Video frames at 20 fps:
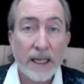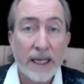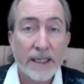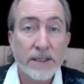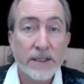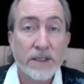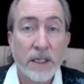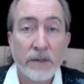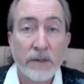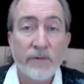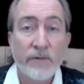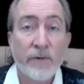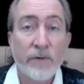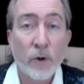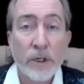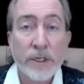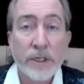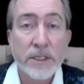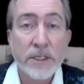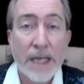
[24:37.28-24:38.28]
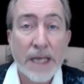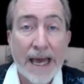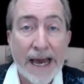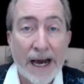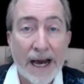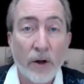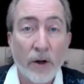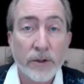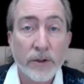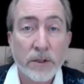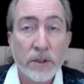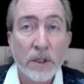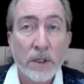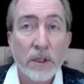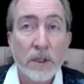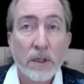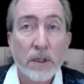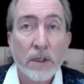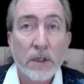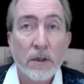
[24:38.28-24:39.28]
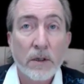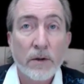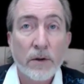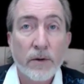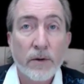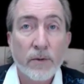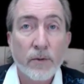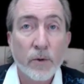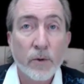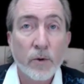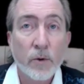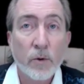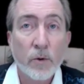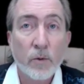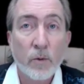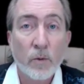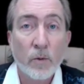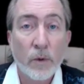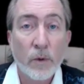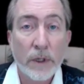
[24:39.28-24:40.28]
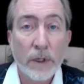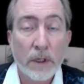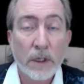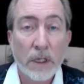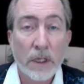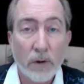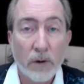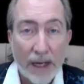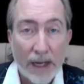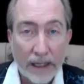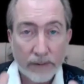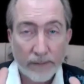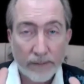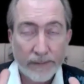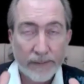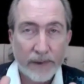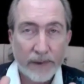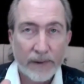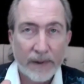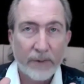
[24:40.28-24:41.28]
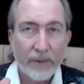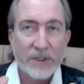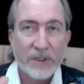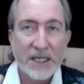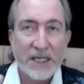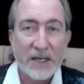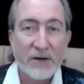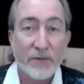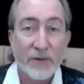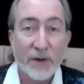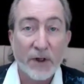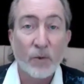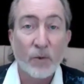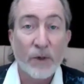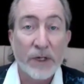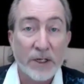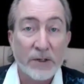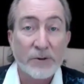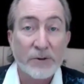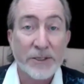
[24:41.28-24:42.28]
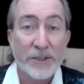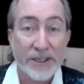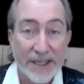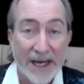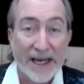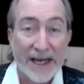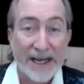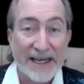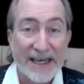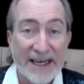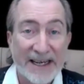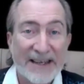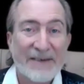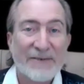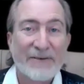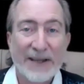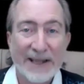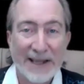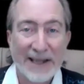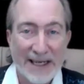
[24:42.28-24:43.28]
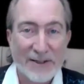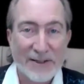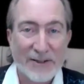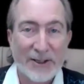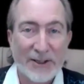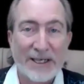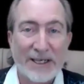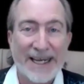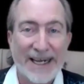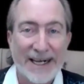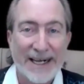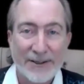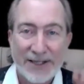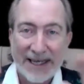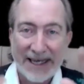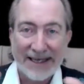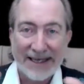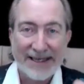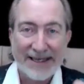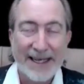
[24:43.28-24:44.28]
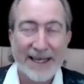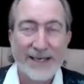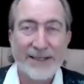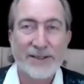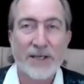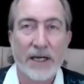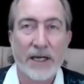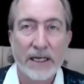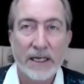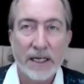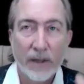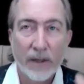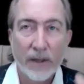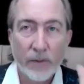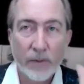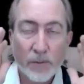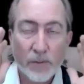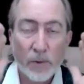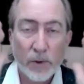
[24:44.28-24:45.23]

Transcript: that same voice out through, you know, out, I would stand in front of windows at night the lights on in the house, can't see outside, and I would